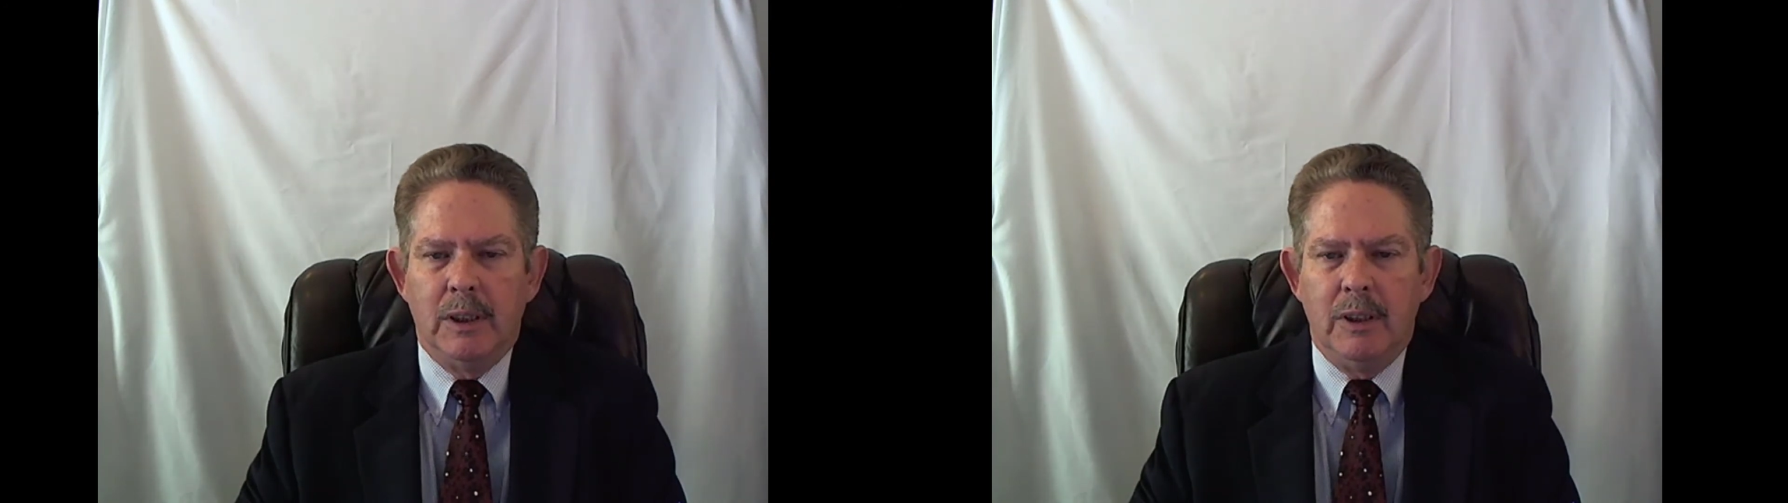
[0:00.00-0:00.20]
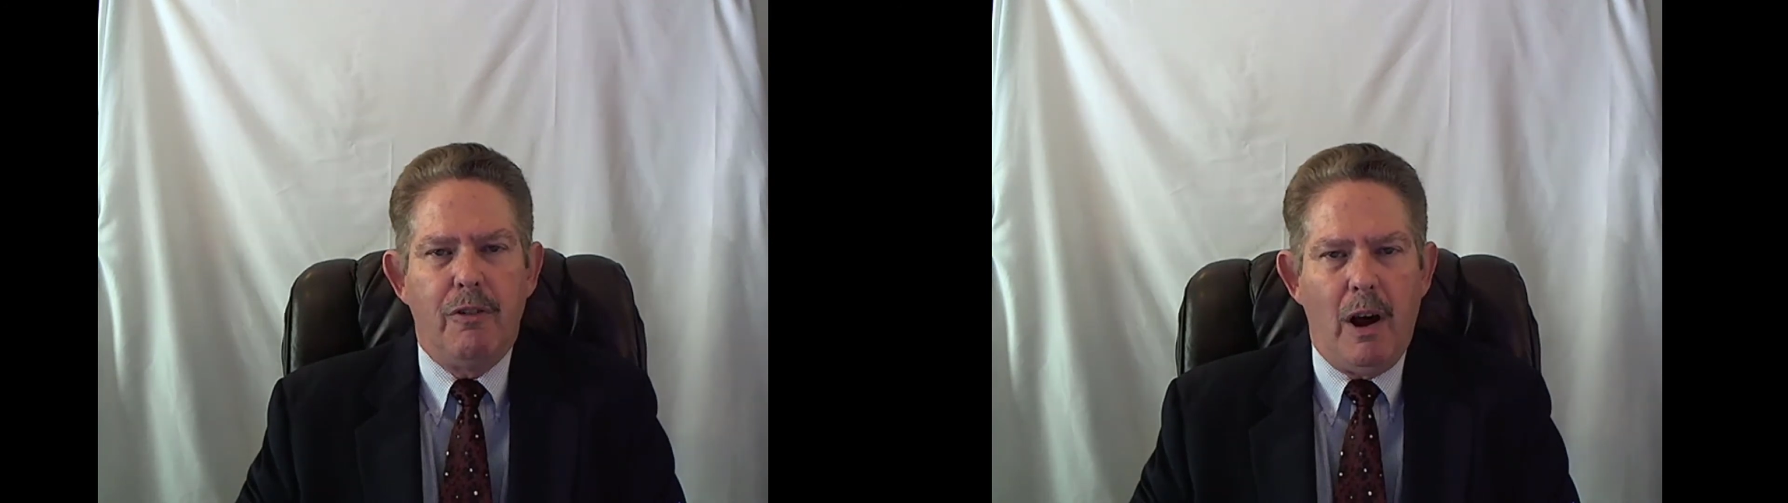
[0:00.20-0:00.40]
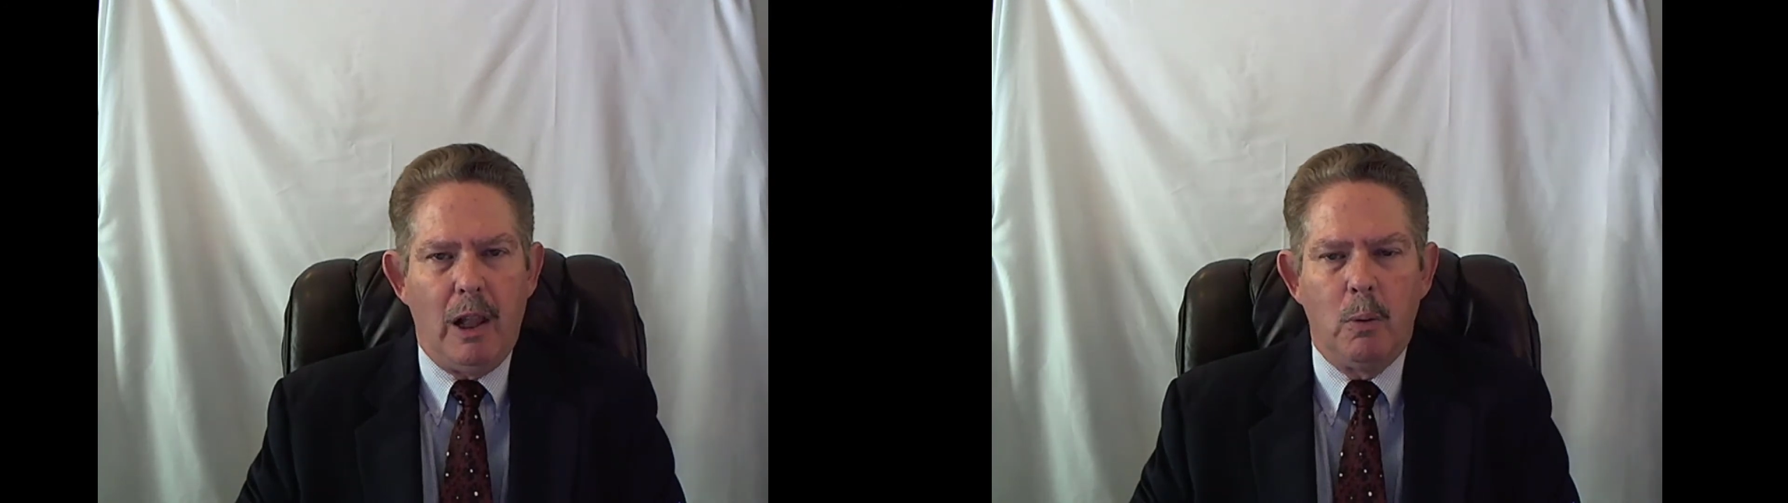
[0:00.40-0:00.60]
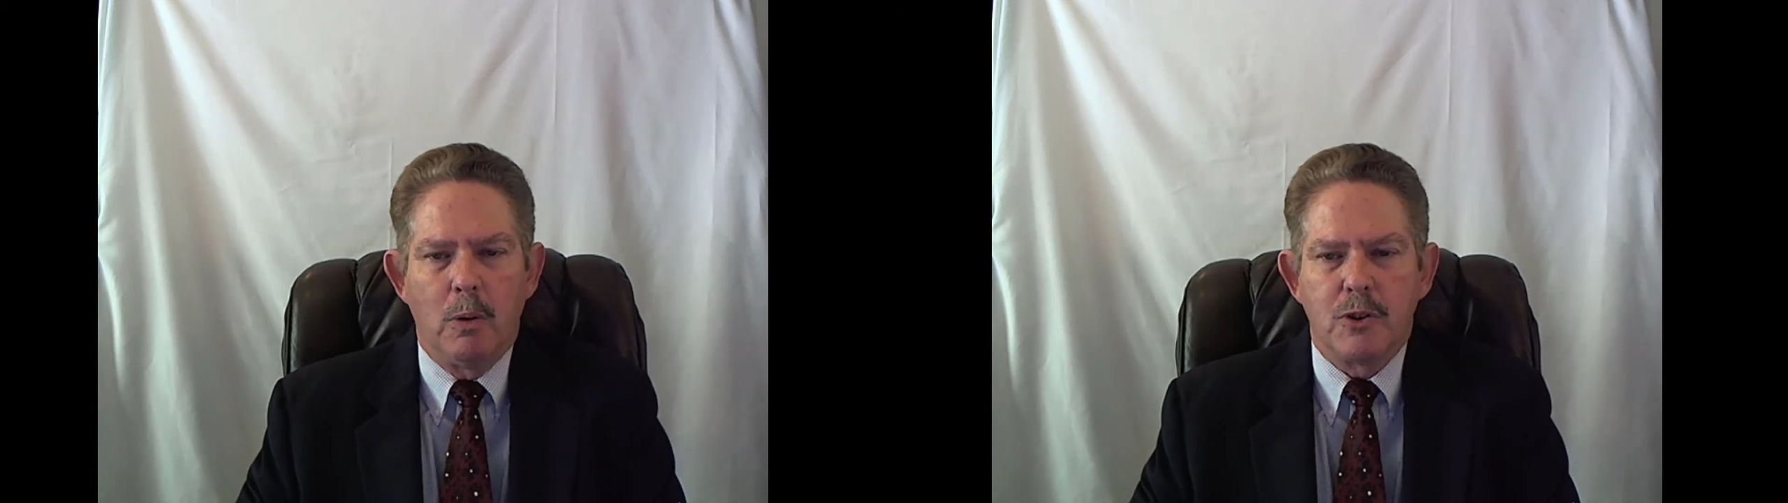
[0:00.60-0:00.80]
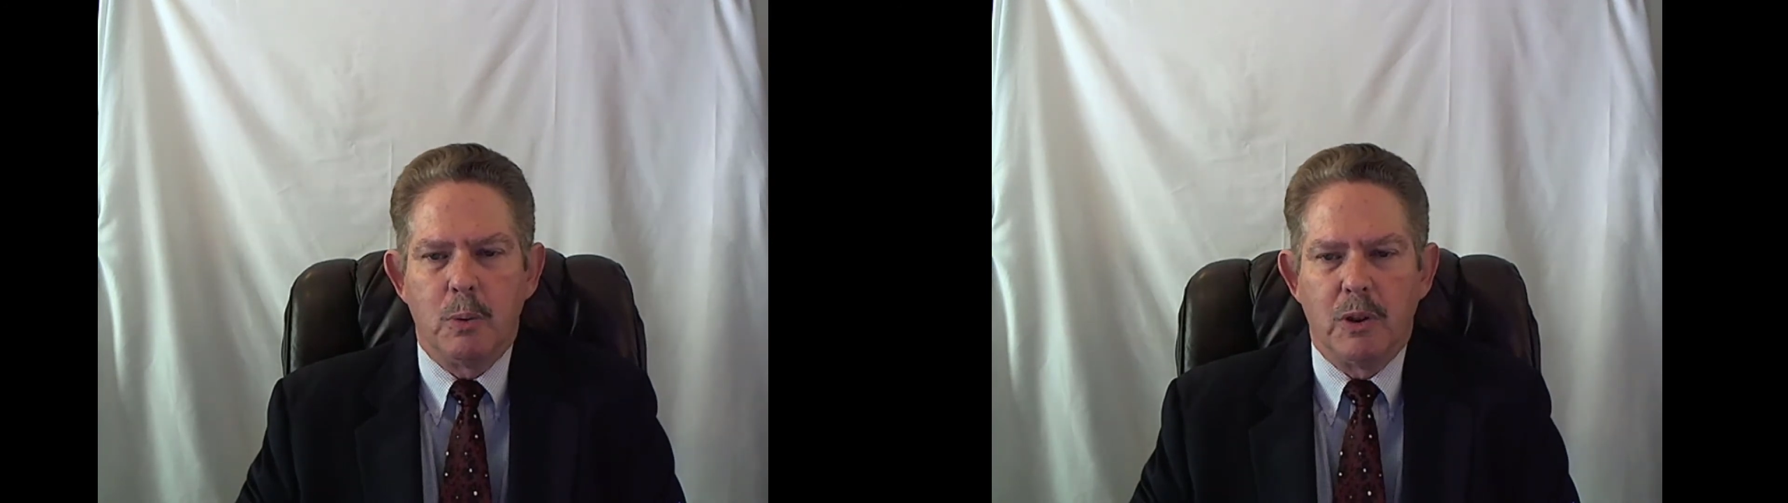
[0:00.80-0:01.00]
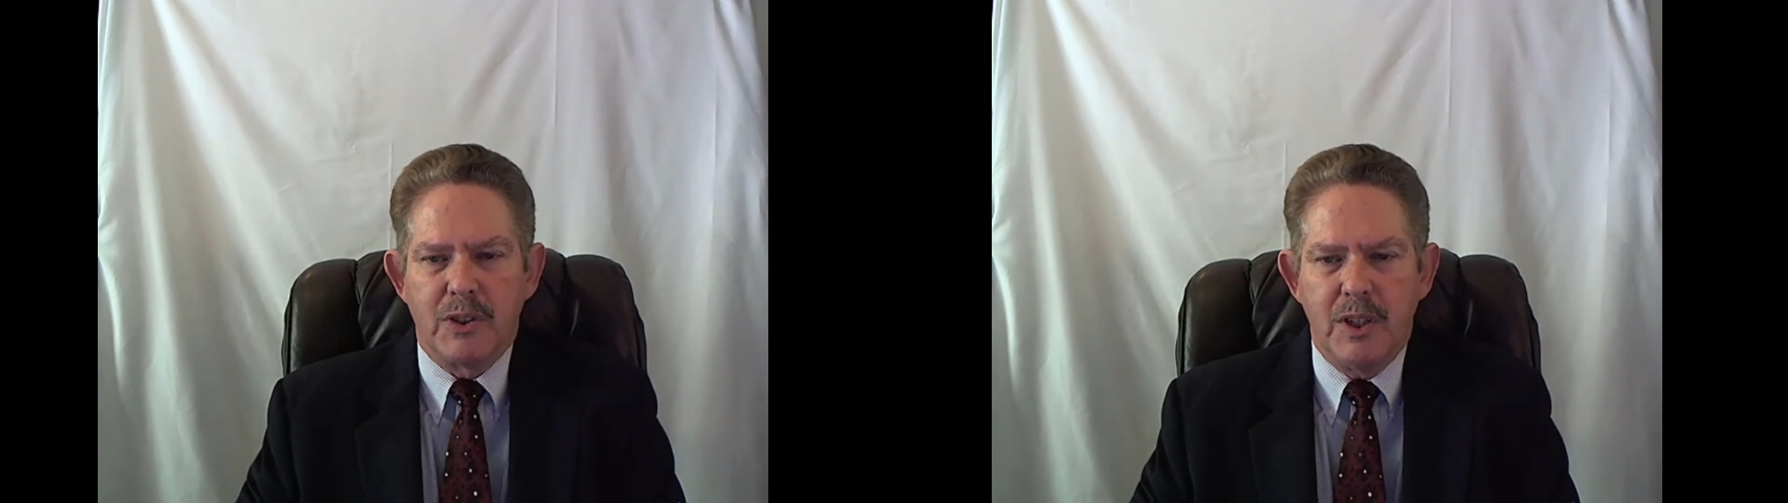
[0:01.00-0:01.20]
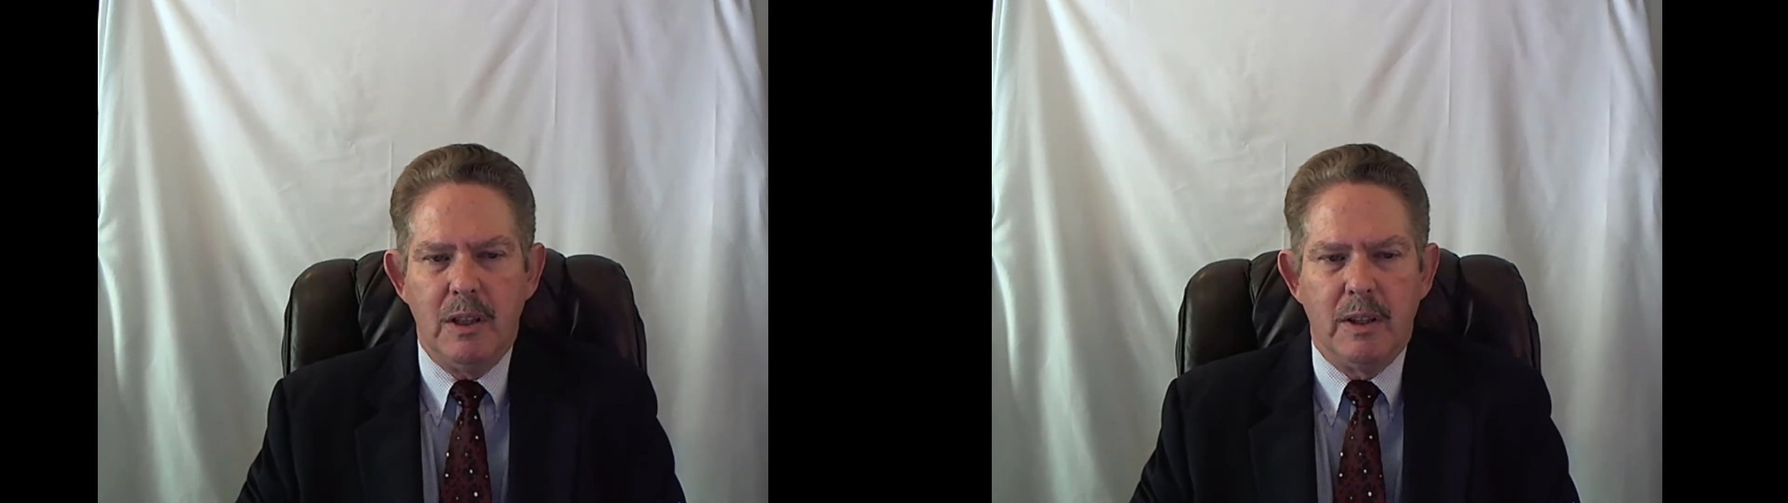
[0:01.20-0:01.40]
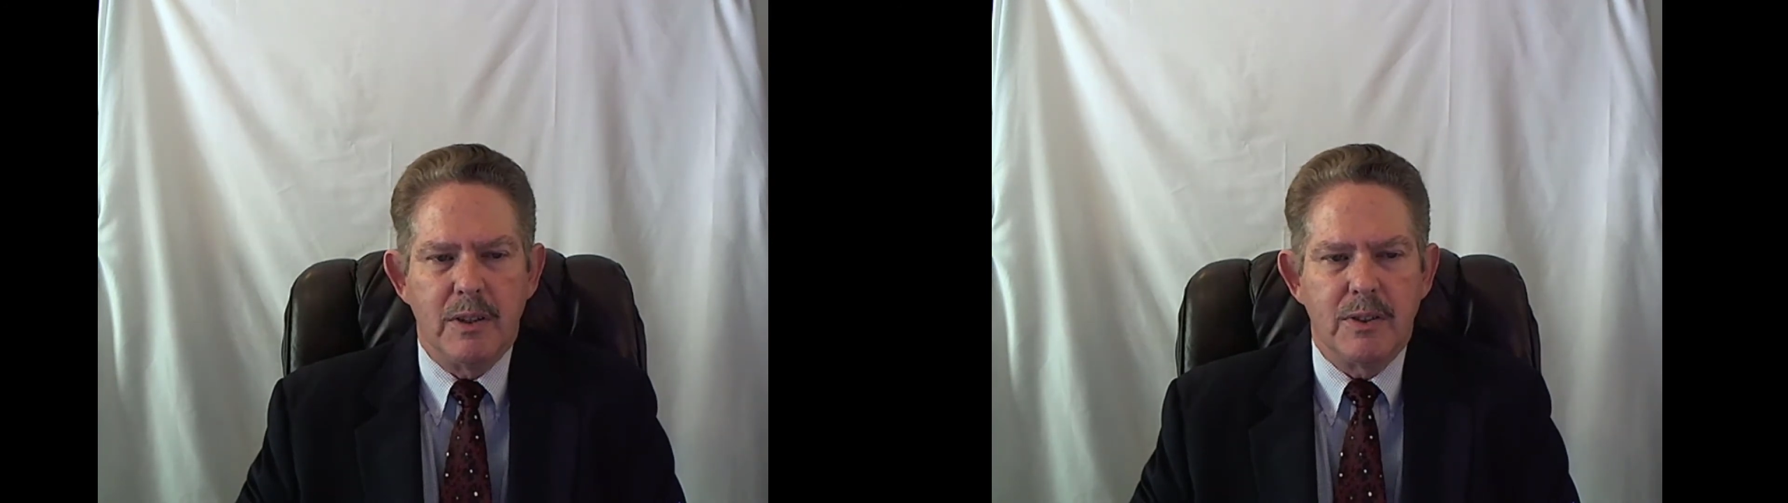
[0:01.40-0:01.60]
Your followers will
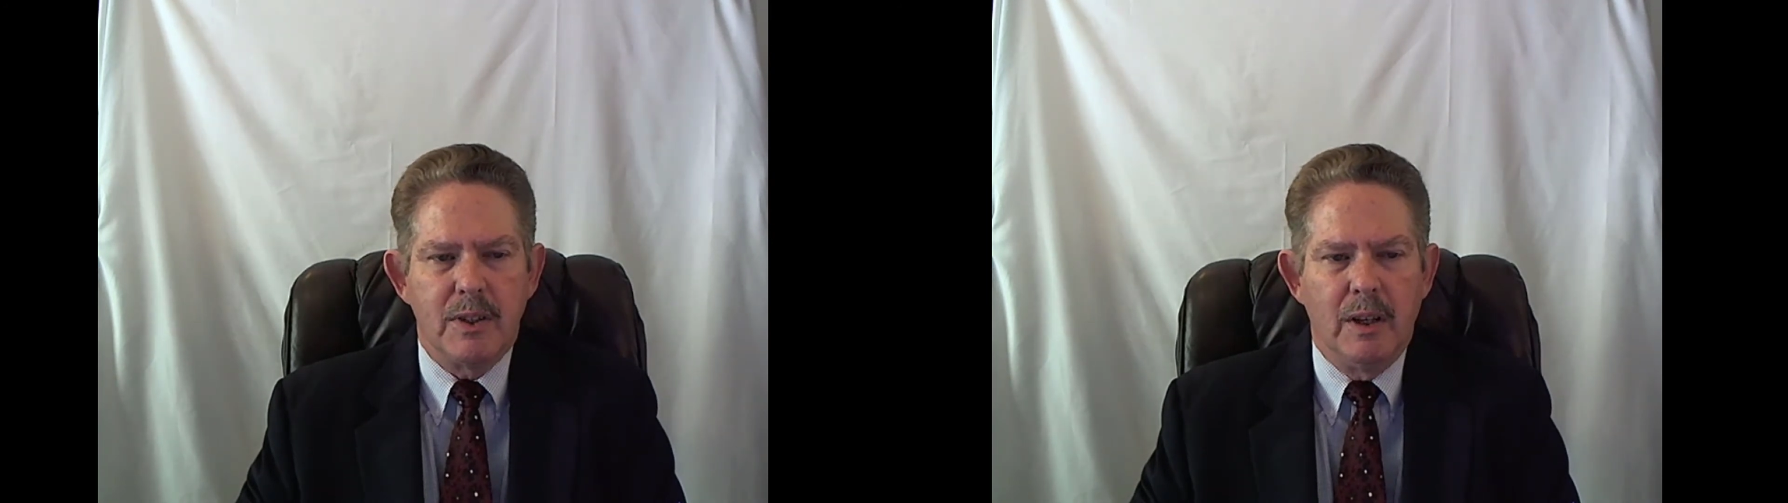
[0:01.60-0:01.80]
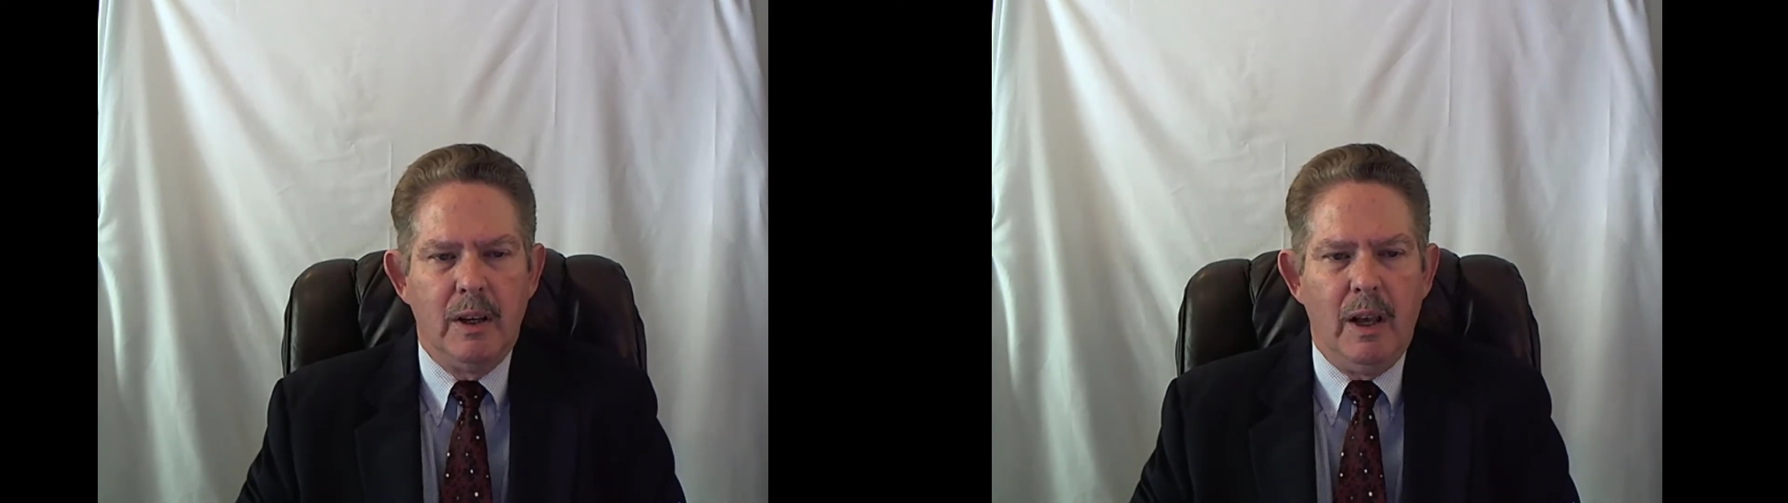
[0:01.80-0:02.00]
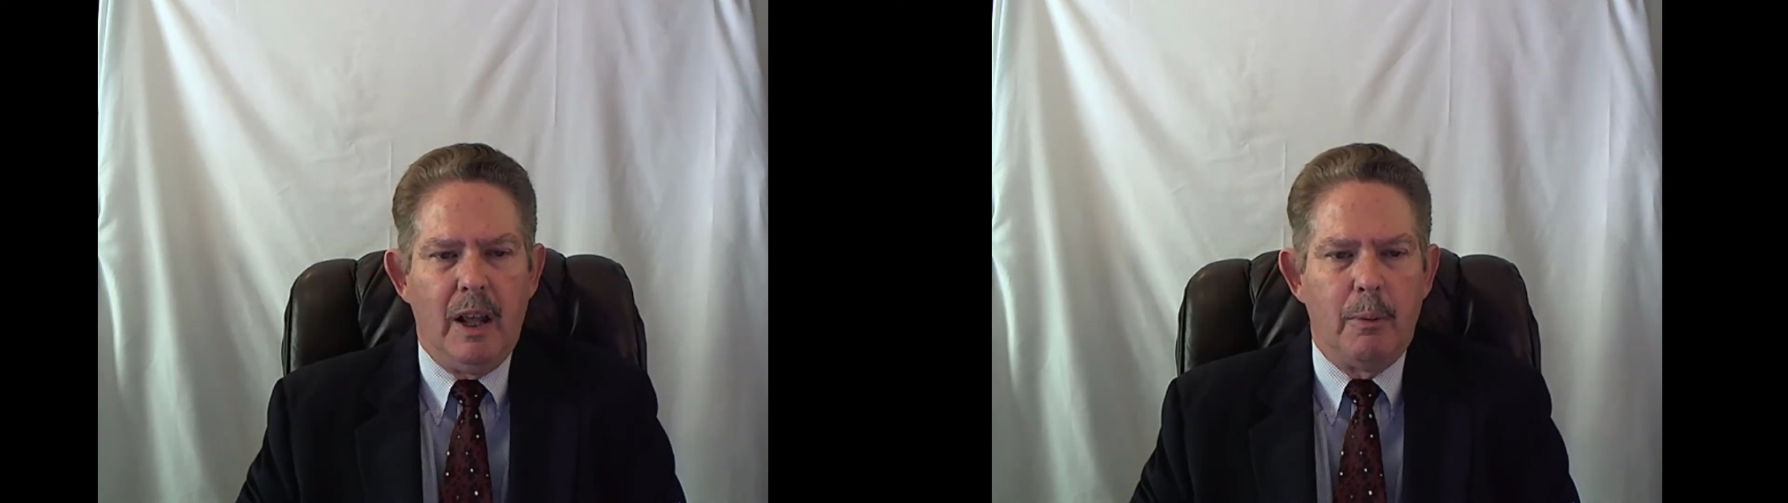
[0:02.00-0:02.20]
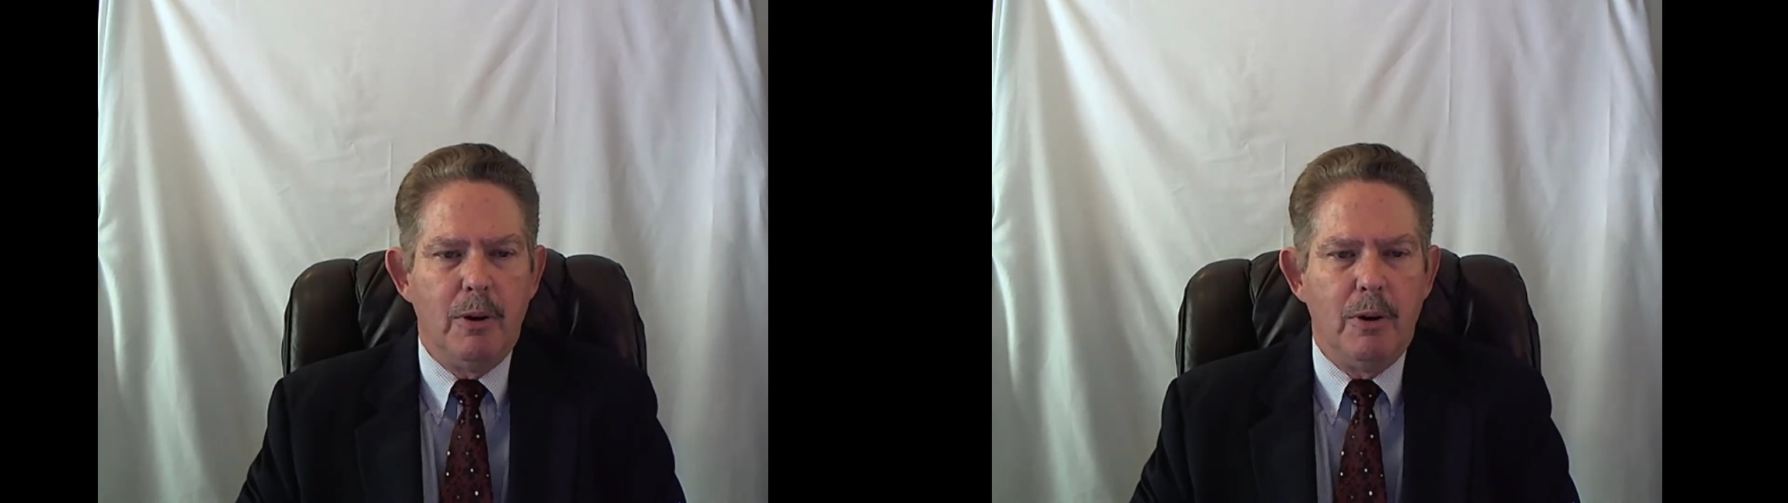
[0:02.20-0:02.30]
see this and